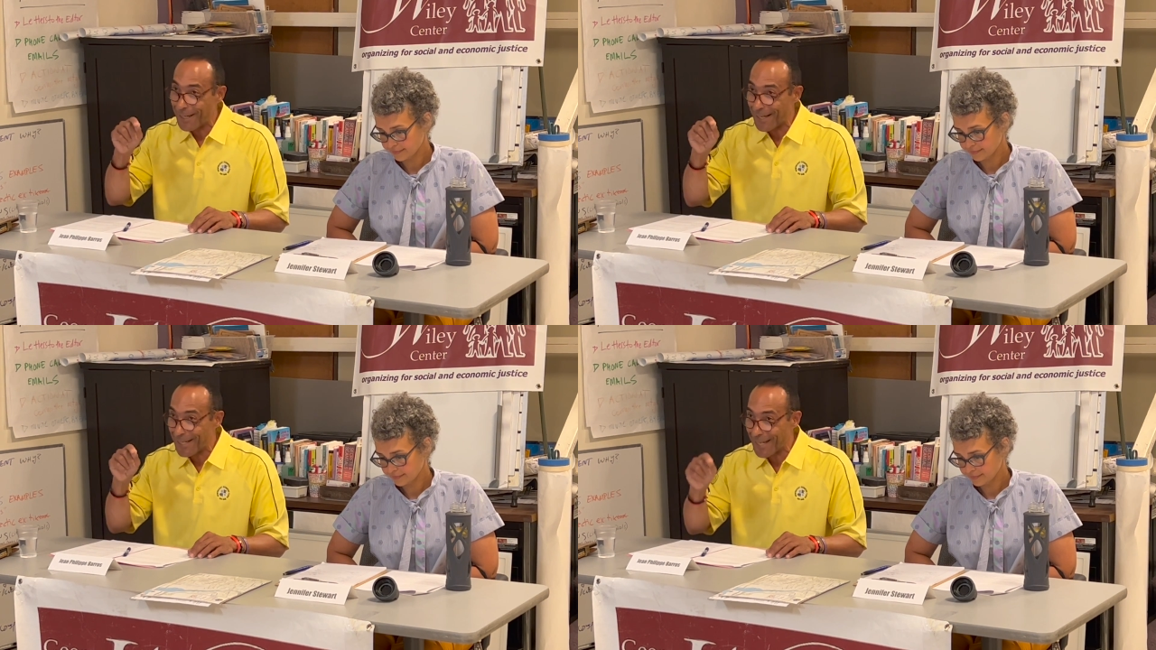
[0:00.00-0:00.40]

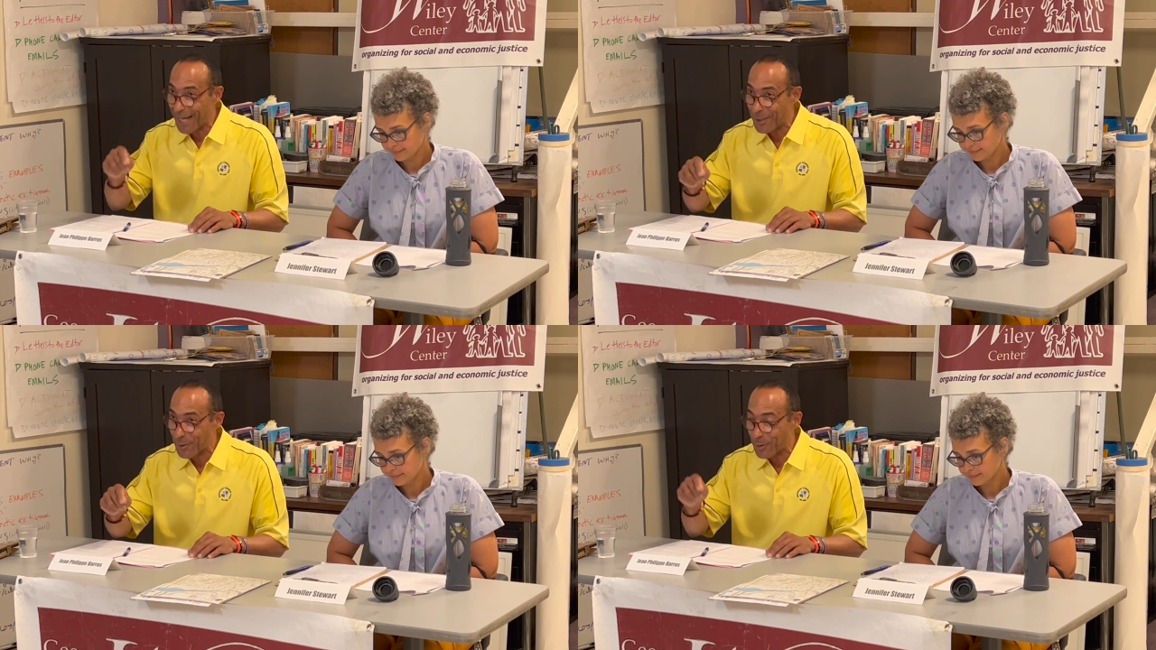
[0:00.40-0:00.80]
Speaker 1: uh,
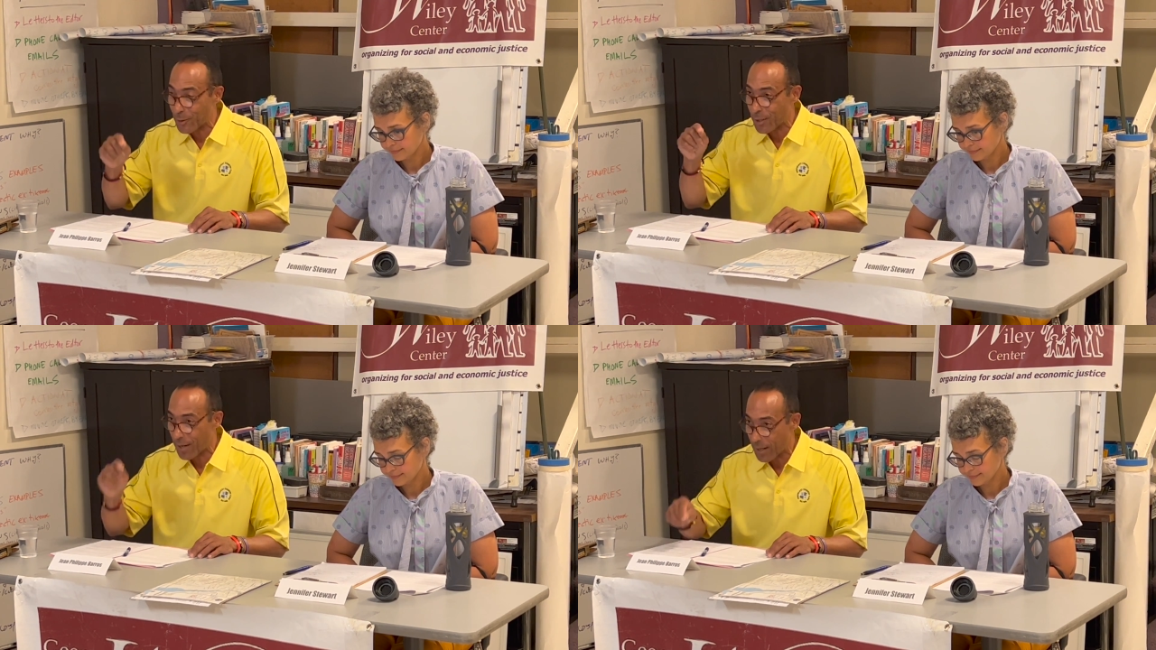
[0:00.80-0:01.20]

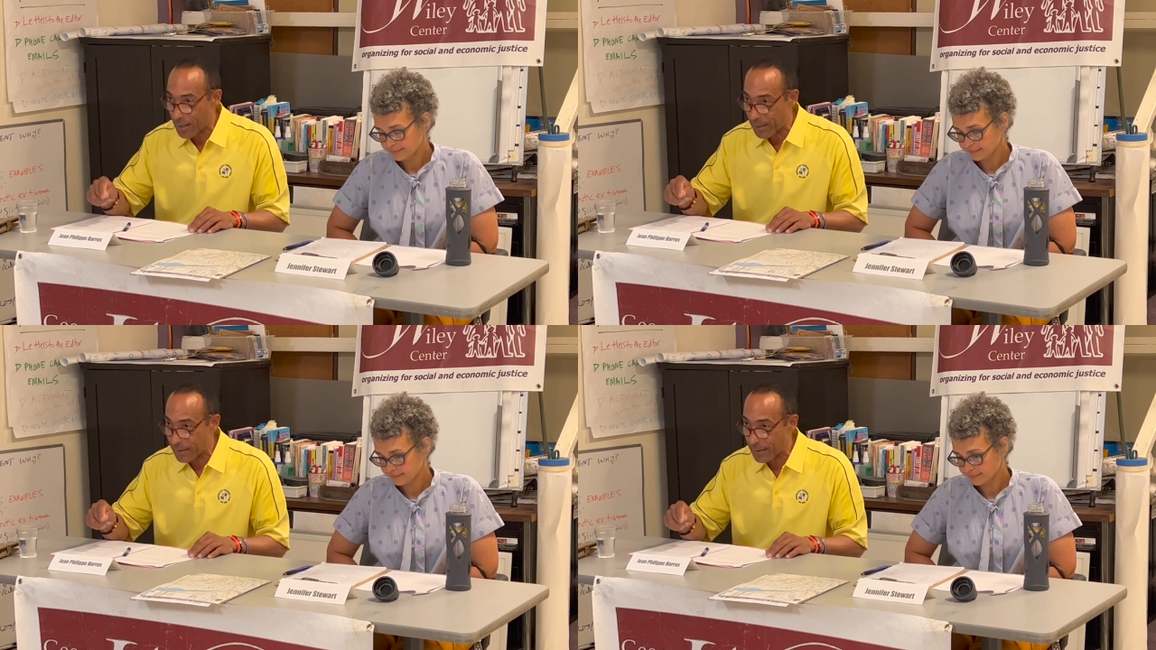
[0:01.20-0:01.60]
license
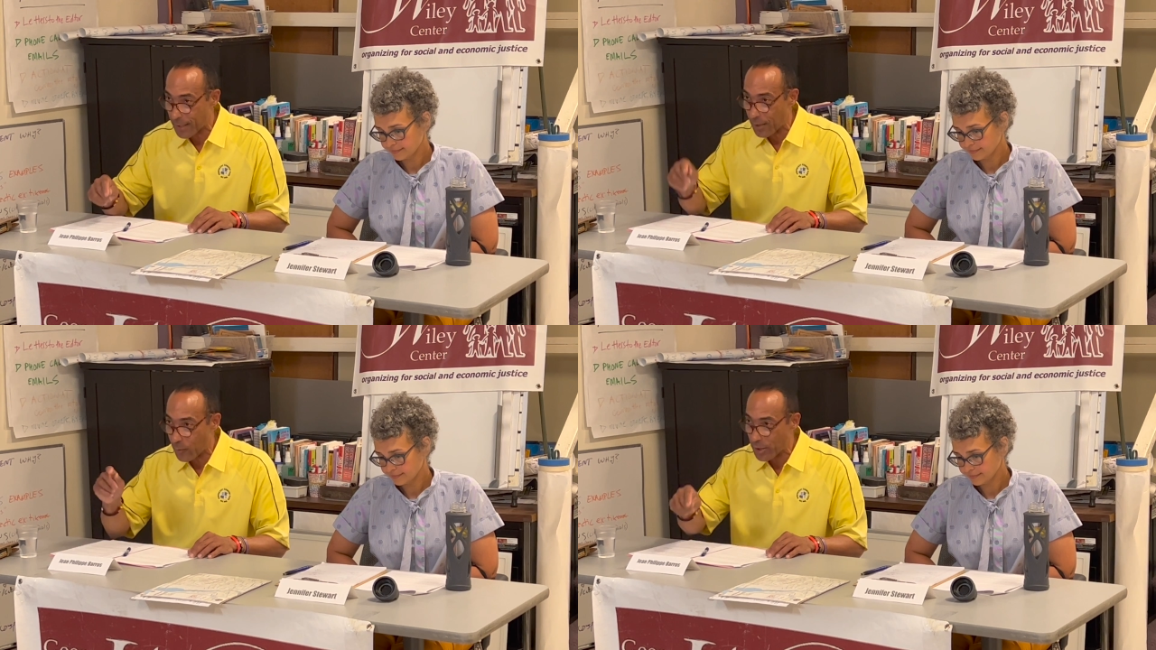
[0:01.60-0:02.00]
card
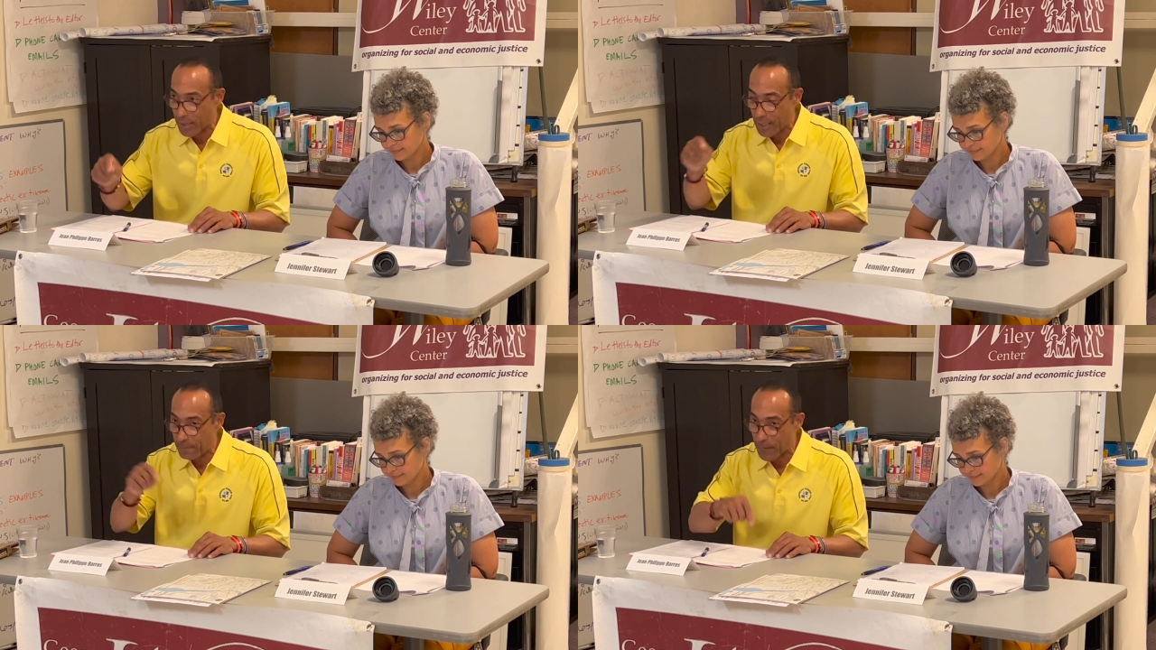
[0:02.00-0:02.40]
that
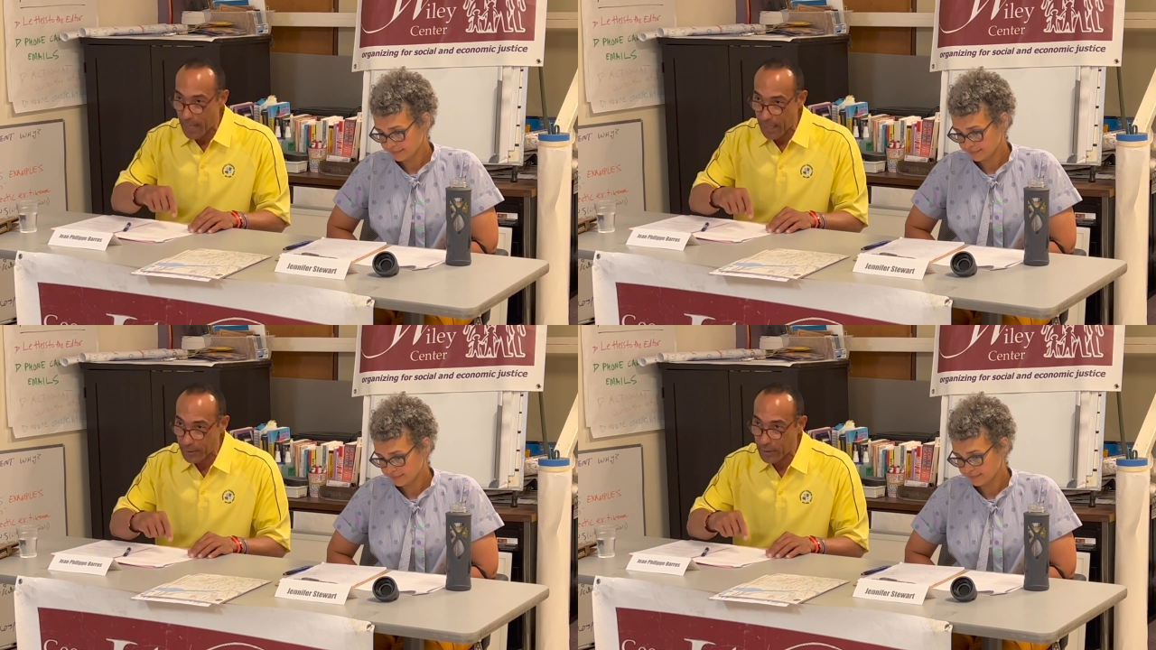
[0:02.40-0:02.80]
recently
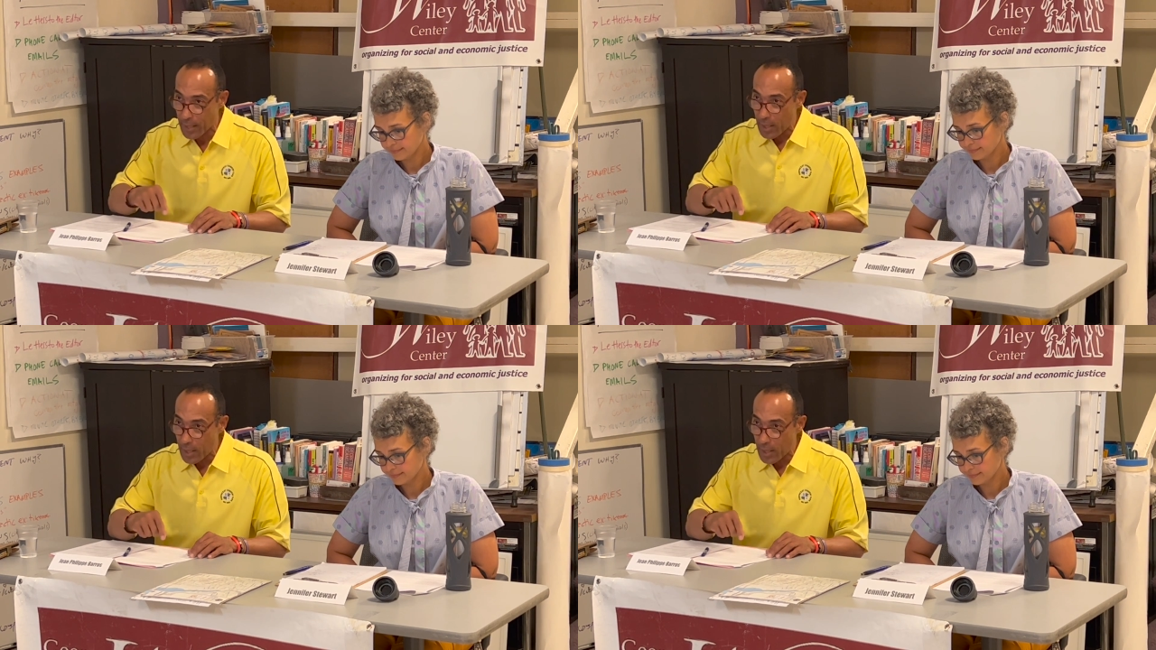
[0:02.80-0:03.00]
passed.